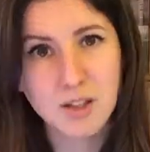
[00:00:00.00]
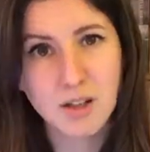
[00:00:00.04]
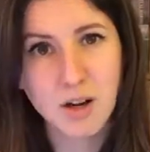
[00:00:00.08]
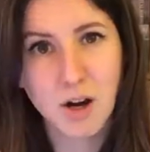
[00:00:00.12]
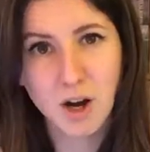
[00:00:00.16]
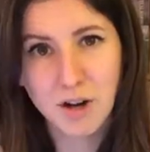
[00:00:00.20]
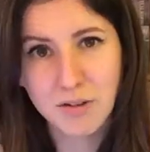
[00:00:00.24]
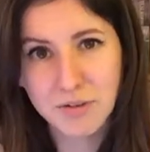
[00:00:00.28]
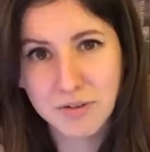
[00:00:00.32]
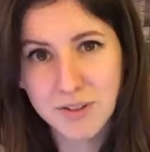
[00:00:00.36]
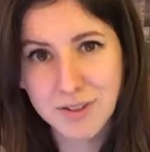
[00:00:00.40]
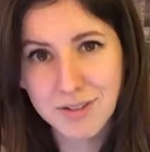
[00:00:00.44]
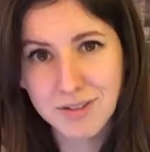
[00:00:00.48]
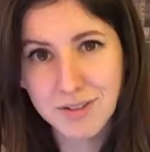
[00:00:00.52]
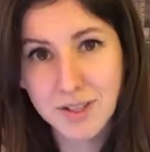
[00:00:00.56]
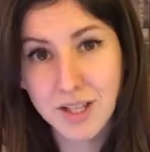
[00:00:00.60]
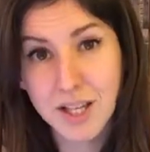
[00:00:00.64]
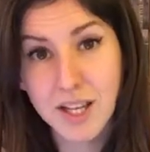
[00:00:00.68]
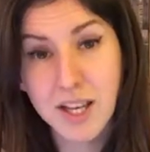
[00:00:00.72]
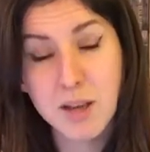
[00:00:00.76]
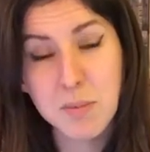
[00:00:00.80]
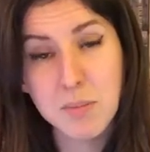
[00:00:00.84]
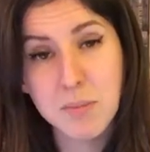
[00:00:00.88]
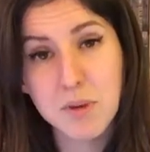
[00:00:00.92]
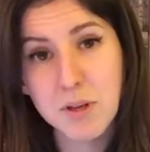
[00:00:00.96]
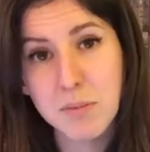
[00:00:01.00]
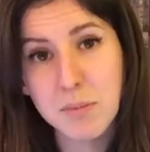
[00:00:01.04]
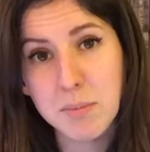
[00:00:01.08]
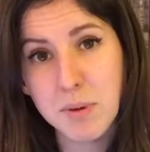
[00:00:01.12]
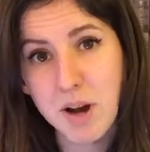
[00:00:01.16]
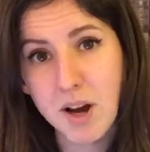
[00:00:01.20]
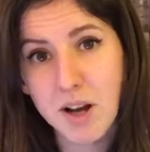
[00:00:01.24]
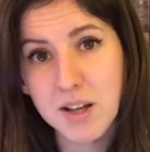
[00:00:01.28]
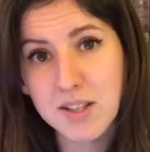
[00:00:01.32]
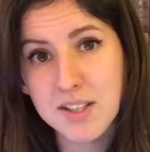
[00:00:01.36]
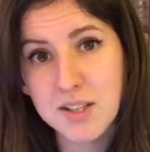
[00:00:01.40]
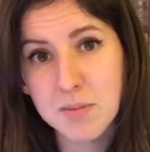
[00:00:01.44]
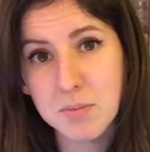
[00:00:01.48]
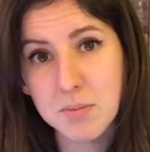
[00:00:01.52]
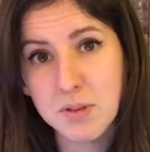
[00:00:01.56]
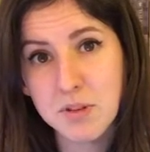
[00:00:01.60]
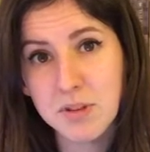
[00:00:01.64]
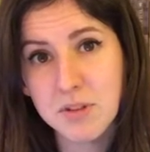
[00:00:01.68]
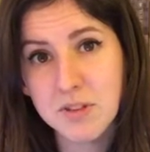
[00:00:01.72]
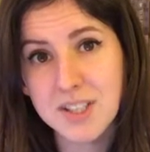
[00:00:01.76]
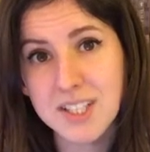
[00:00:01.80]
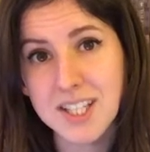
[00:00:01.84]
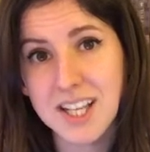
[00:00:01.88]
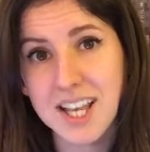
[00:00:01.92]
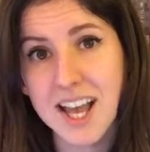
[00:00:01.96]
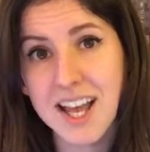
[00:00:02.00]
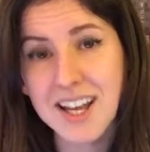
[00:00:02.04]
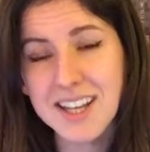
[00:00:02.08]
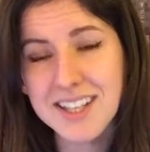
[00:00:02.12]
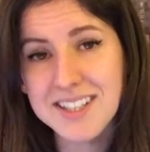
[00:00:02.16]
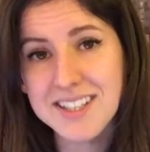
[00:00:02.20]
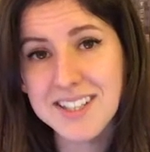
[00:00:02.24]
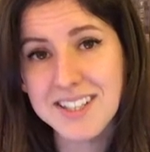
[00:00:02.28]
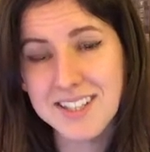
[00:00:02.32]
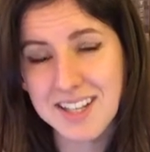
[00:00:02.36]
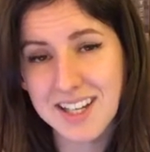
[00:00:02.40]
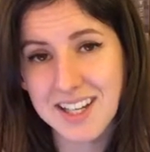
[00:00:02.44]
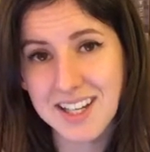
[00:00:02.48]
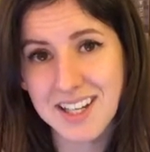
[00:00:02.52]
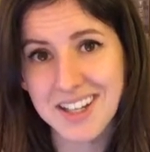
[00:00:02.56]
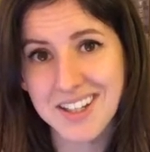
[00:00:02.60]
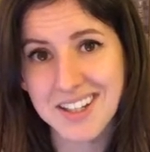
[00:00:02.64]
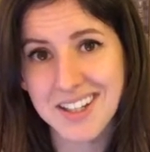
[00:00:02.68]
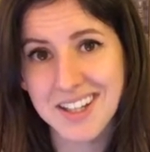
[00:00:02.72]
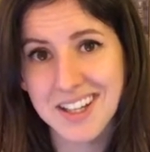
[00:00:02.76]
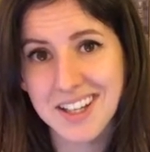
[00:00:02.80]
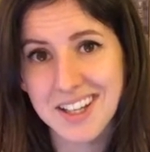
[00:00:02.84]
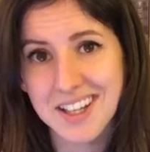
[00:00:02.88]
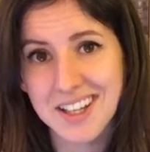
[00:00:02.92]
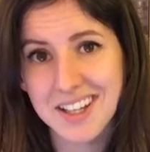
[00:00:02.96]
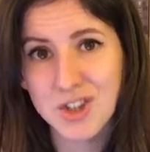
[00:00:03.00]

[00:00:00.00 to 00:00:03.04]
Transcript: Often, it can be impossible to get a scene